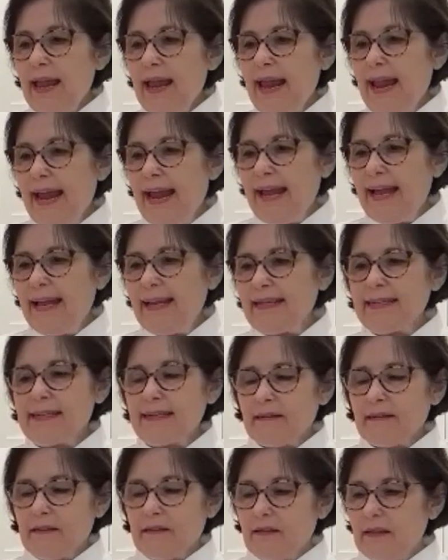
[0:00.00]
And
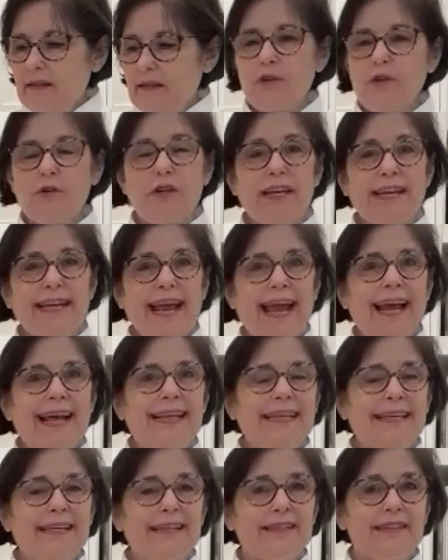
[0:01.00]
you can
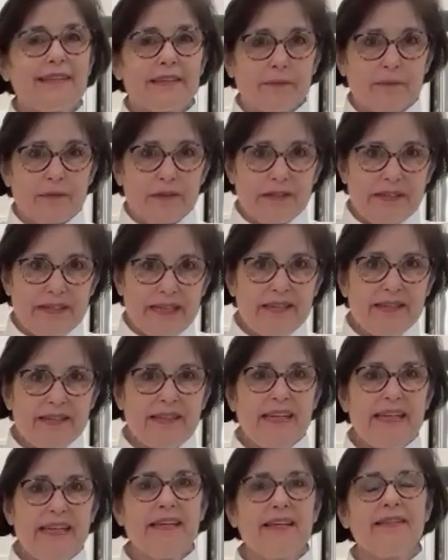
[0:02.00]
add in some
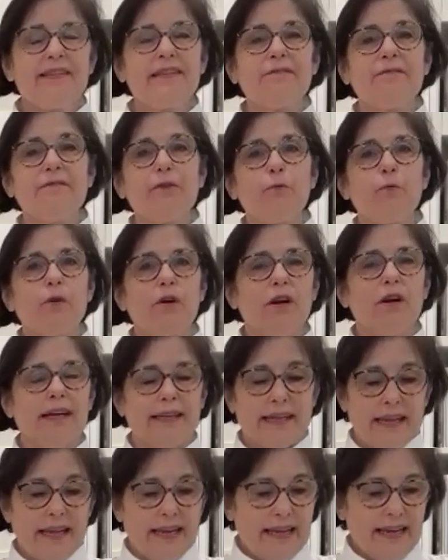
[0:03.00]
seasonings if you
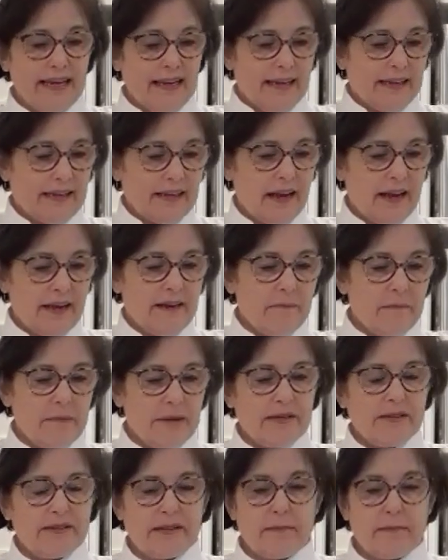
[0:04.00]
want and kind of
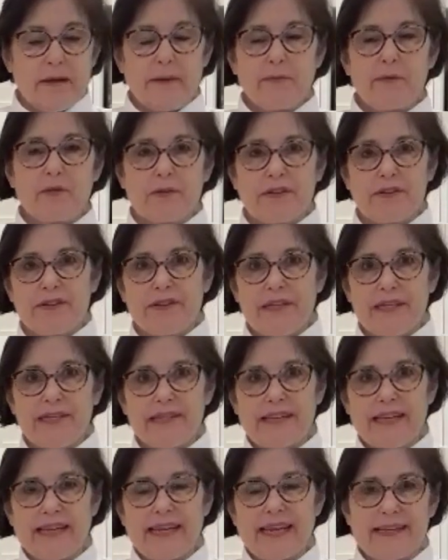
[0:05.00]
mix them up so the
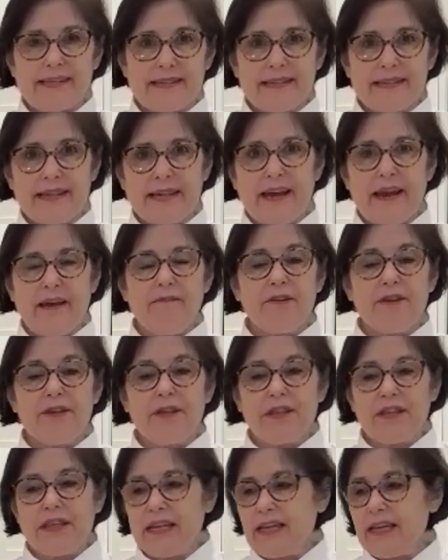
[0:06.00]
seasoning gets to
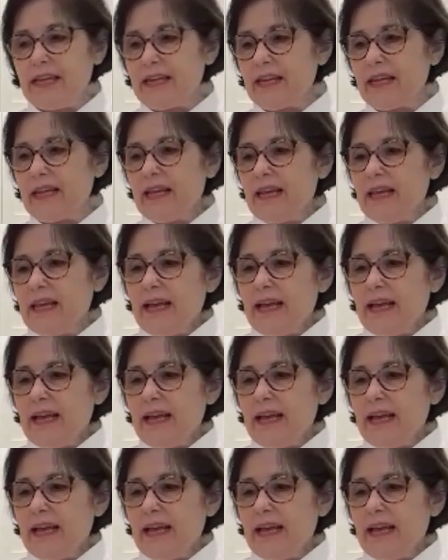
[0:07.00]
everything.